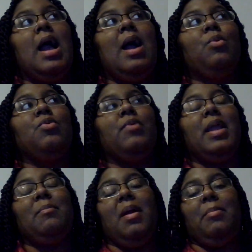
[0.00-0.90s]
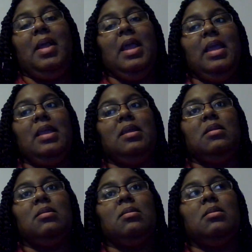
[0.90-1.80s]
I would rate my
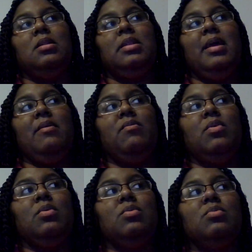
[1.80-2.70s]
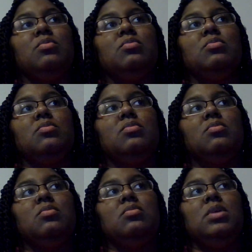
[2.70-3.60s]
pain level
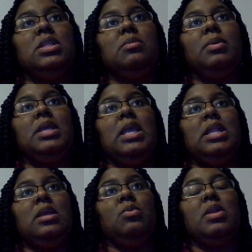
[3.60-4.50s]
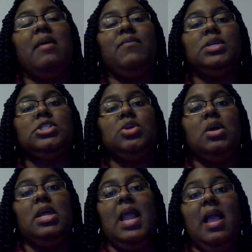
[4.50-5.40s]
in the beginning when I first
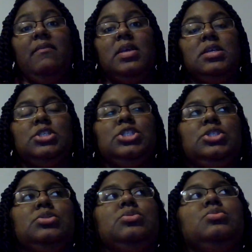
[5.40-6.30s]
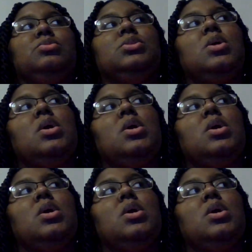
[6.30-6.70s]
started having issues.